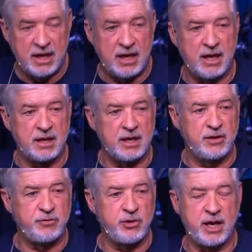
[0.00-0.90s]
And
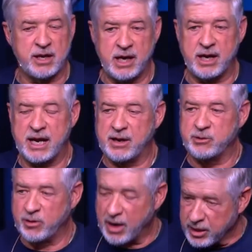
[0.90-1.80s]
if you get carried out of
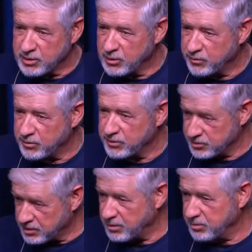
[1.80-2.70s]
Toronto for
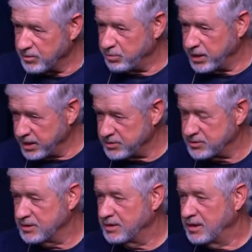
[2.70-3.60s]
disturbing the peace,
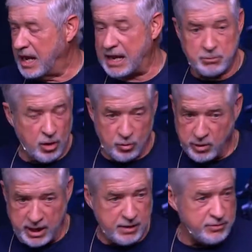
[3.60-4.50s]
I'm the only
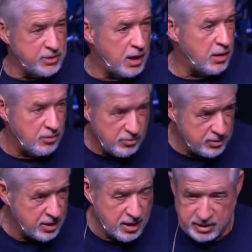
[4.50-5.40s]
one I ever saw
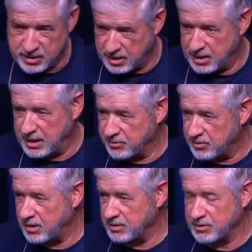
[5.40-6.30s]
that got carried out of
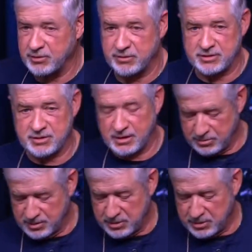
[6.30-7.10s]
Toronto for disturbing the